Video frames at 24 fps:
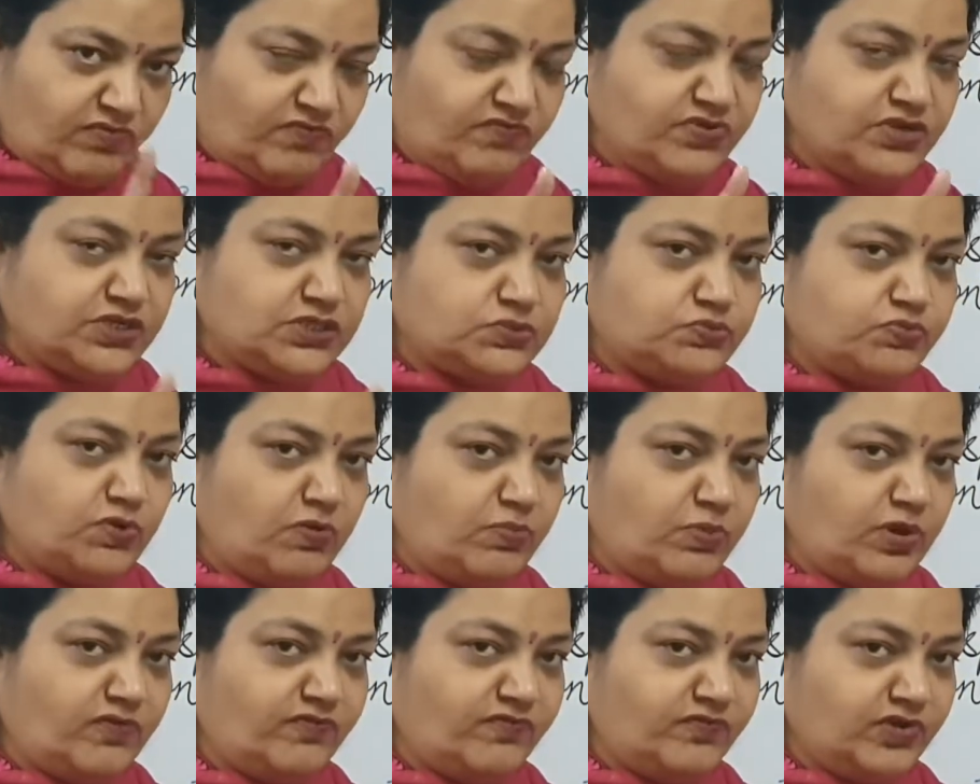First
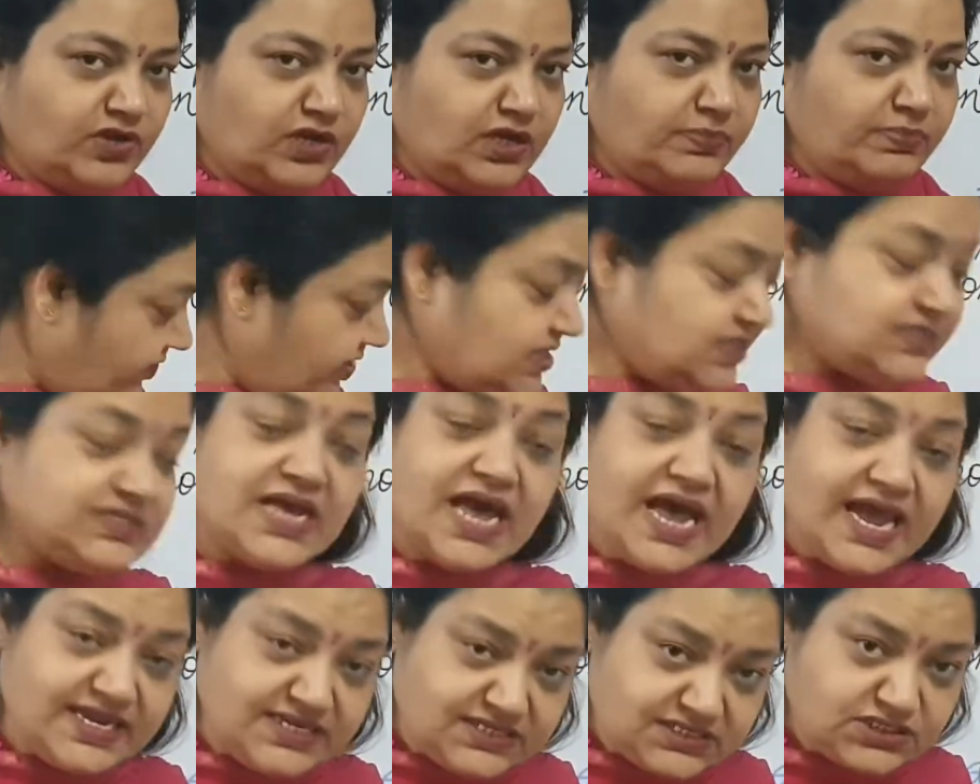form of verb. If it is
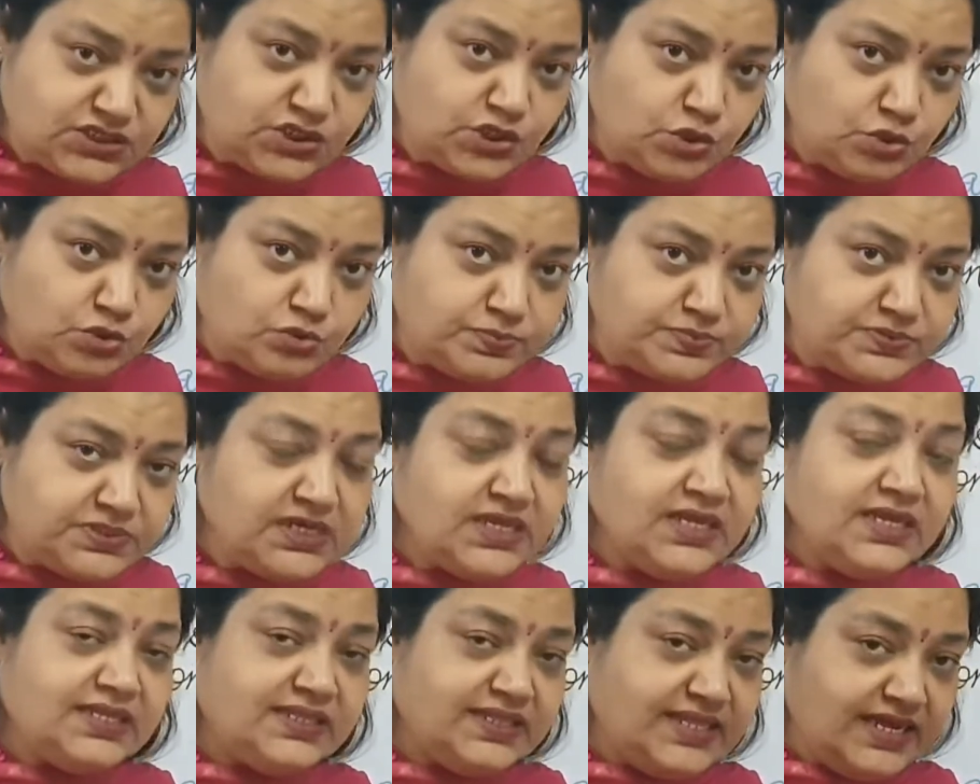ice cubes,
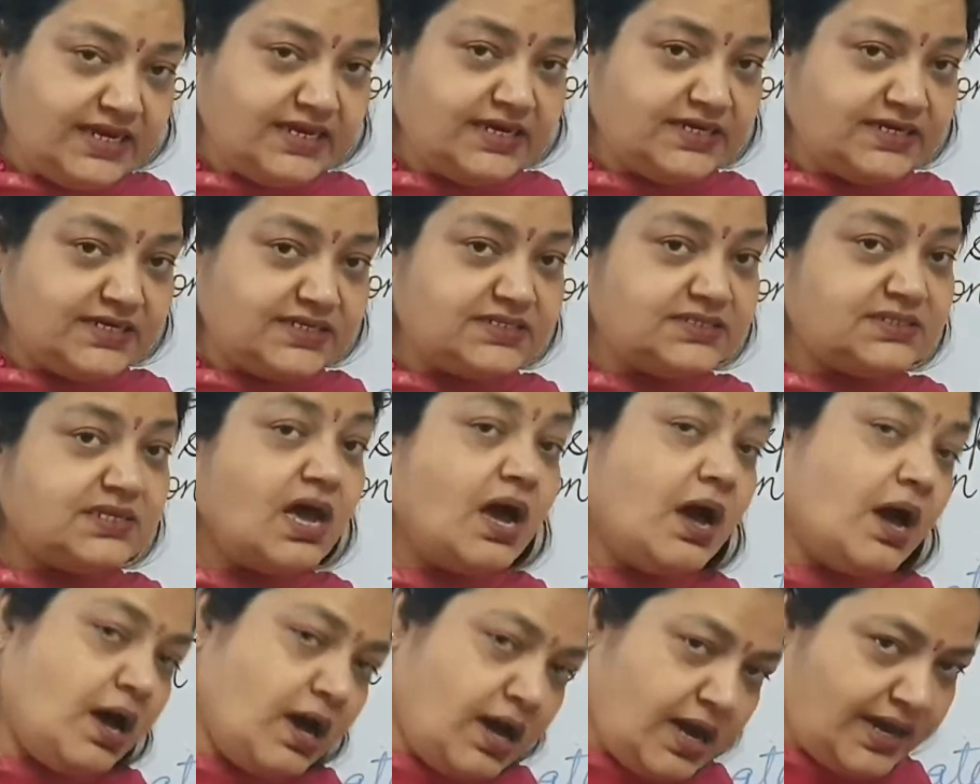then it is
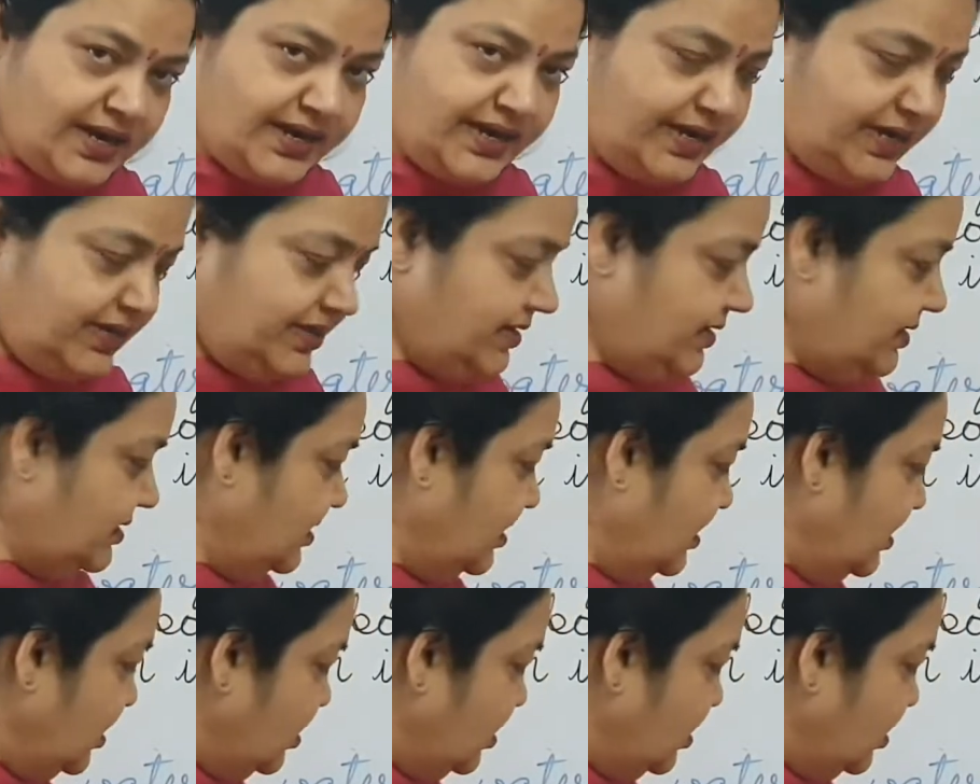are added.